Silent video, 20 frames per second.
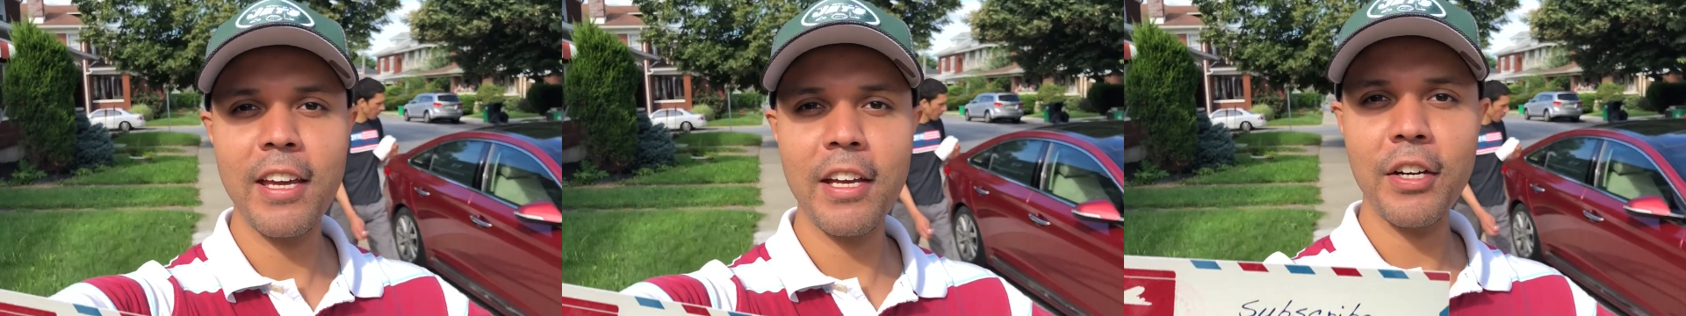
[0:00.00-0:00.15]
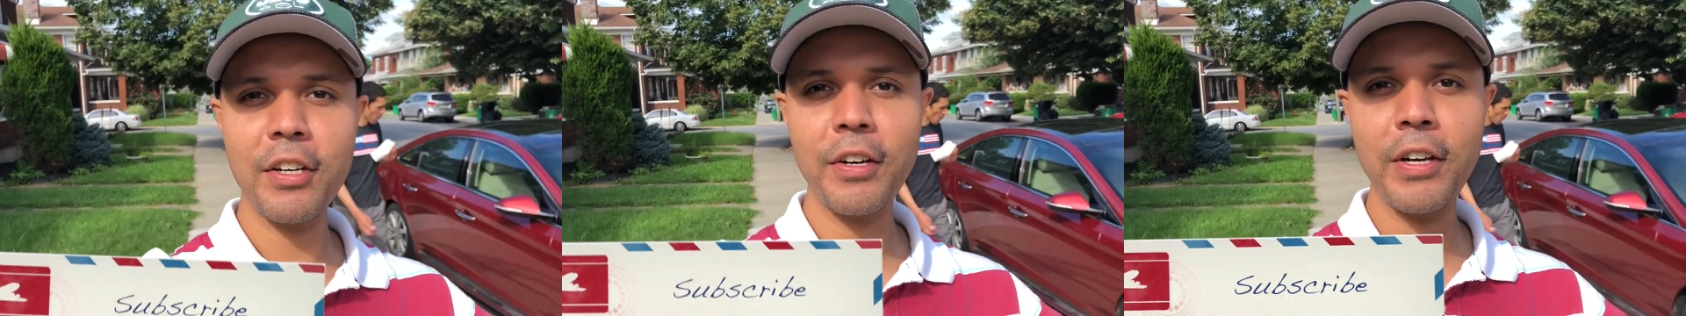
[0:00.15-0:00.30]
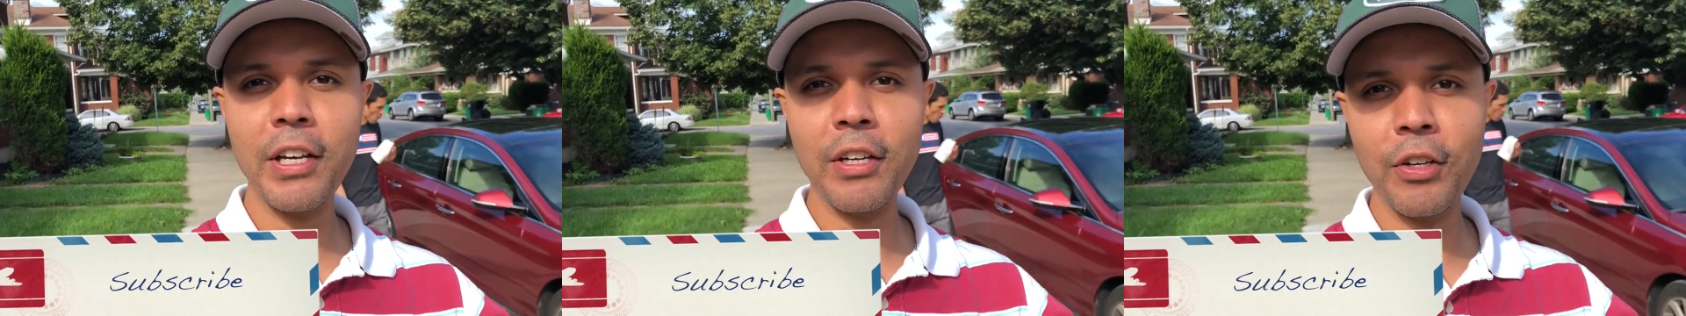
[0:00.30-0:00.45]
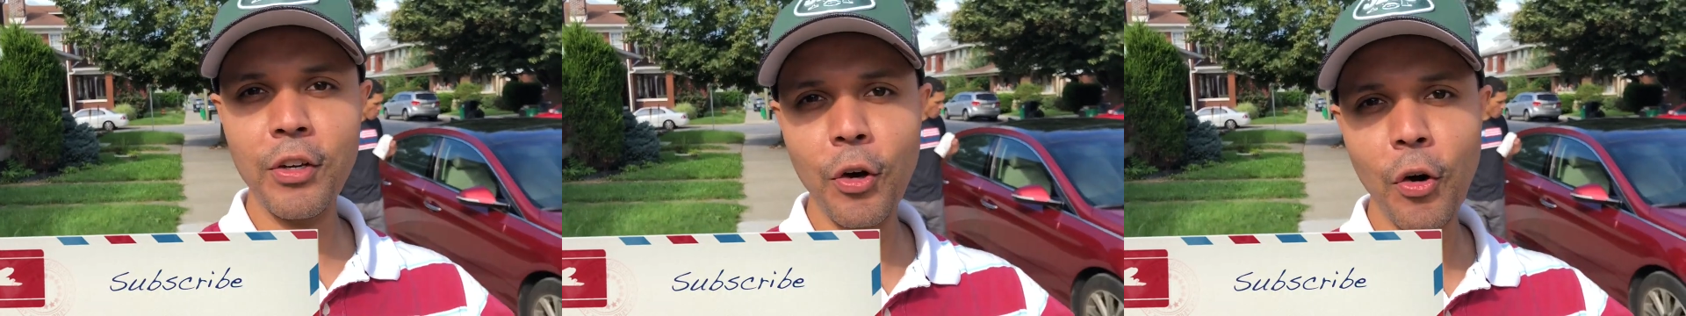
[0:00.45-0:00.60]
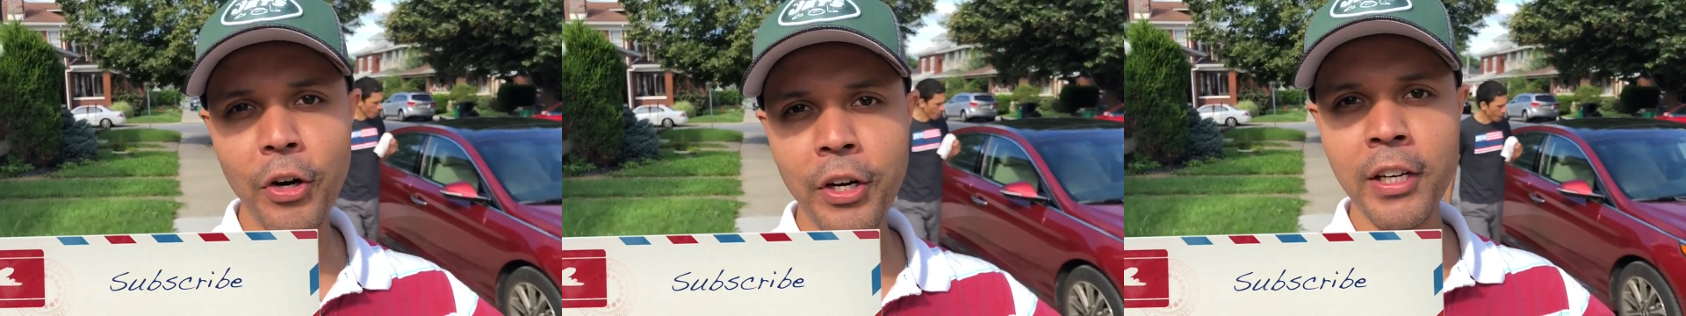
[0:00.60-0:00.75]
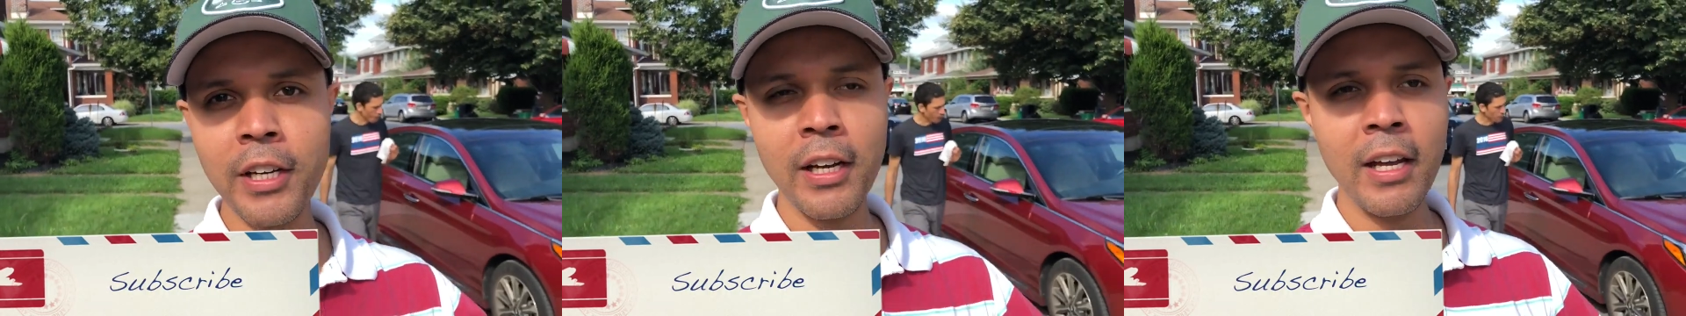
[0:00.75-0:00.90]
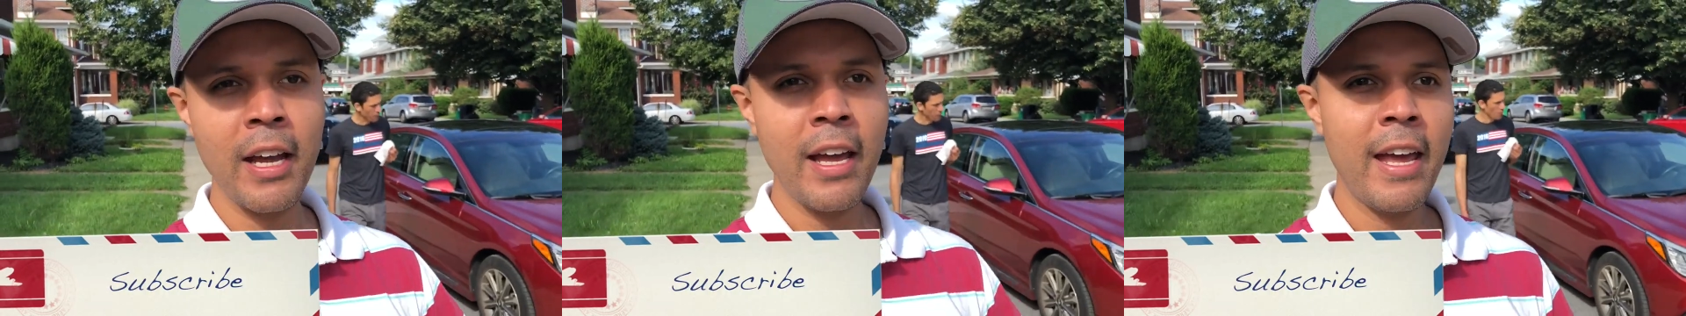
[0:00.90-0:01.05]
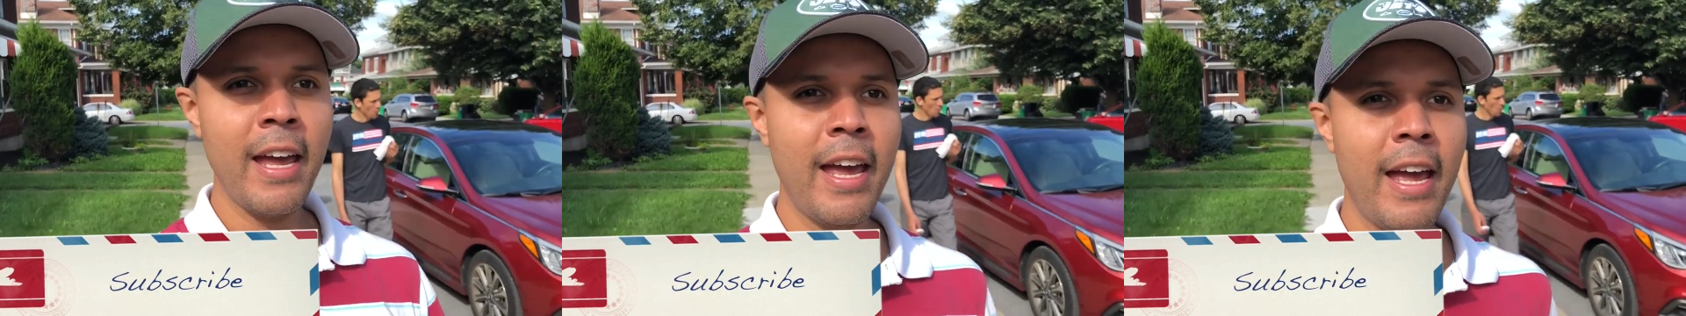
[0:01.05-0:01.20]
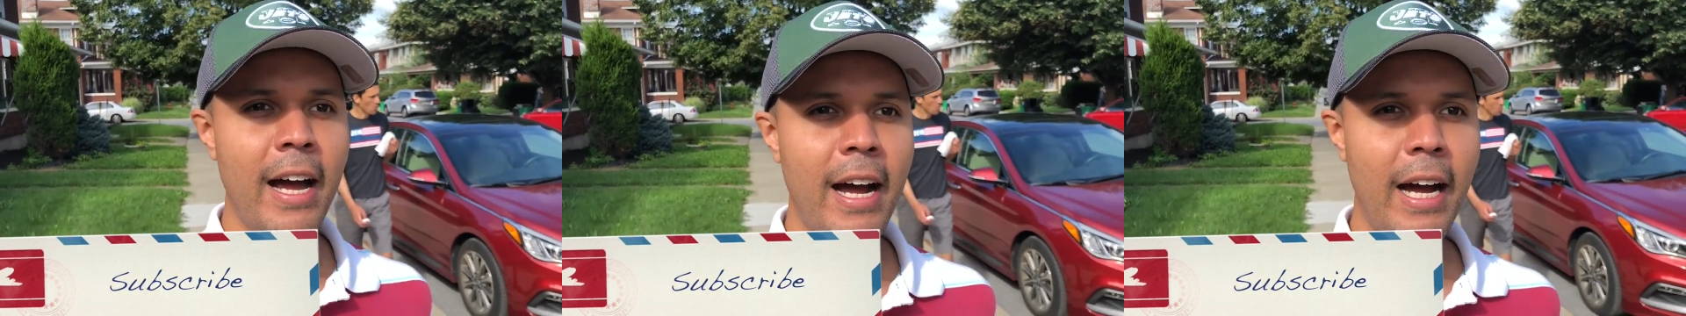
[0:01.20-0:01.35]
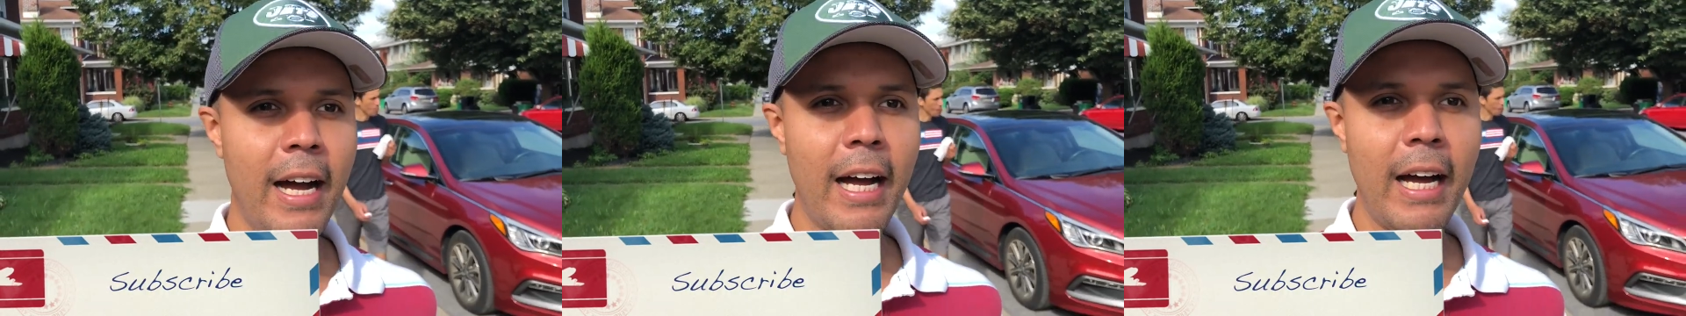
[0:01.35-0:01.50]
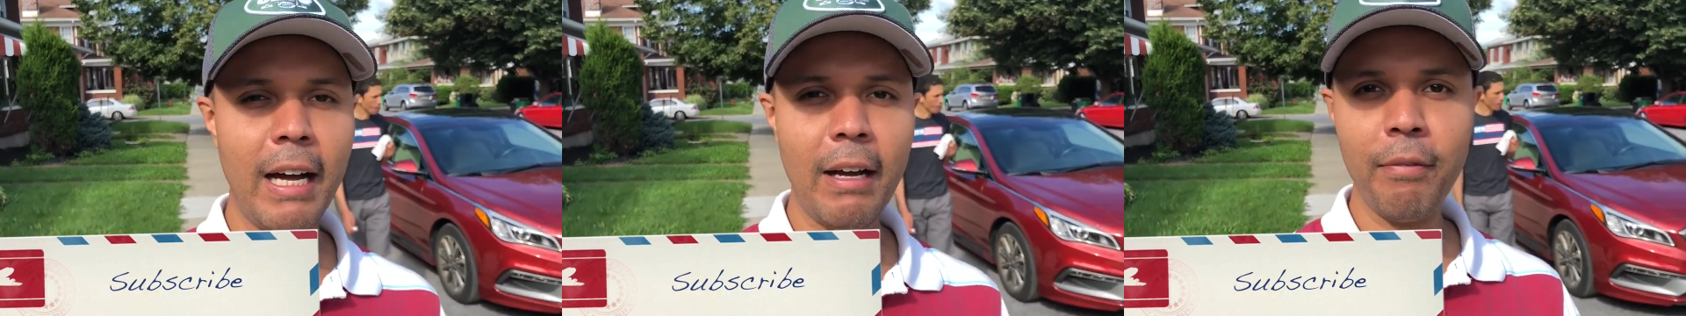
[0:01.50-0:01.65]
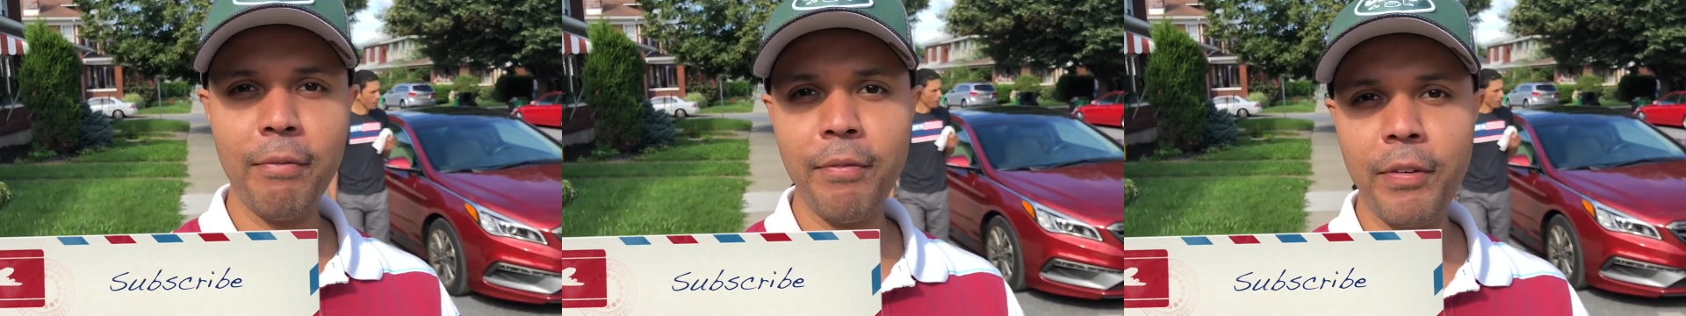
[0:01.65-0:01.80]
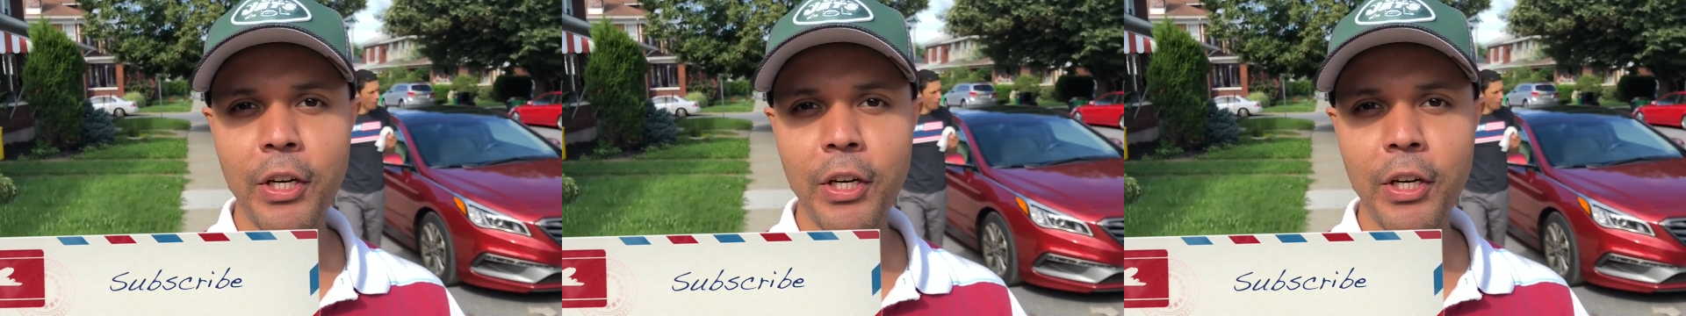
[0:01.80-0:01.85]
here in New York. Uh,